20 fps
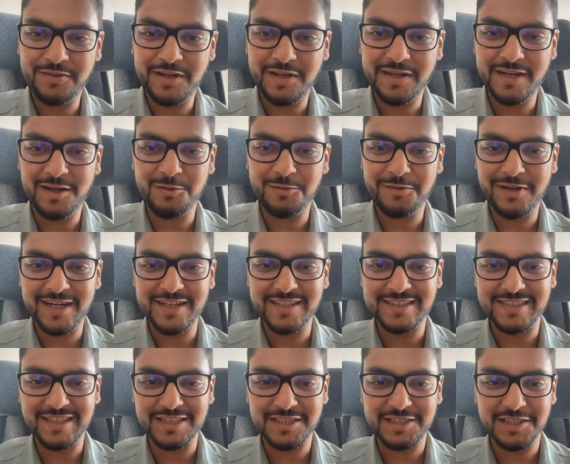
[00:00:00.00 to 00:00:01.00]
end of our
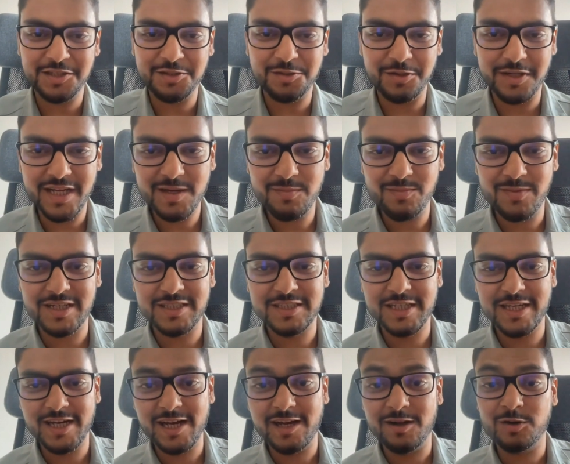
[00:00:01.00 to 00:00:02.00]
discussion today. But Jay,
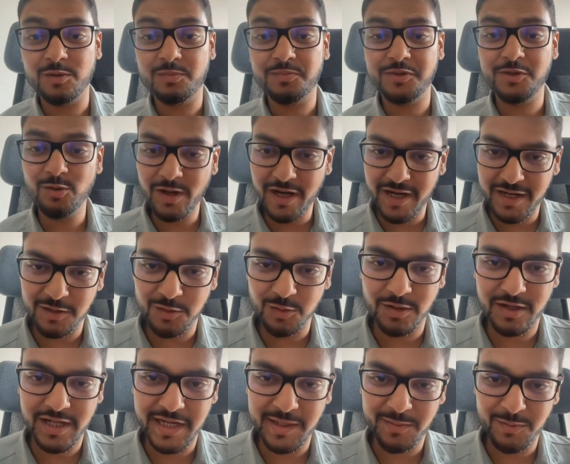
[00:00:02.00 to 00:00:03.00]
I hope you had a good
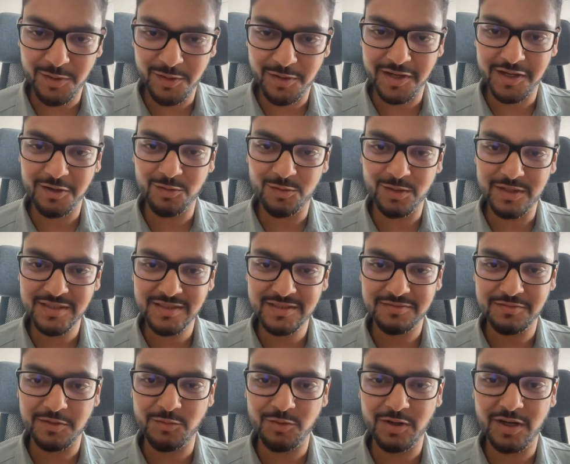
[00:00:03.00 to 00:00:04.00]
time talking to us.
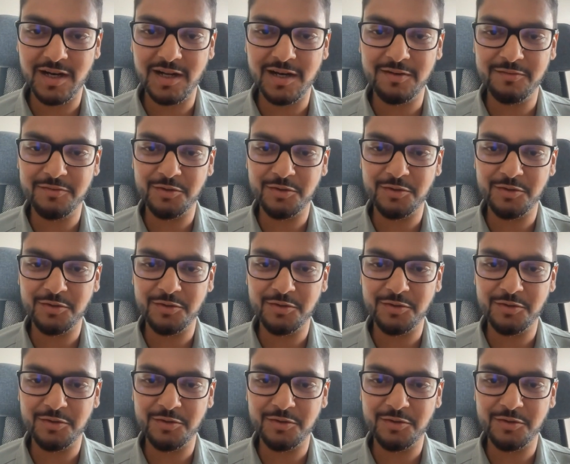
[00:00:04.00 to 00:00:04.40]
We would love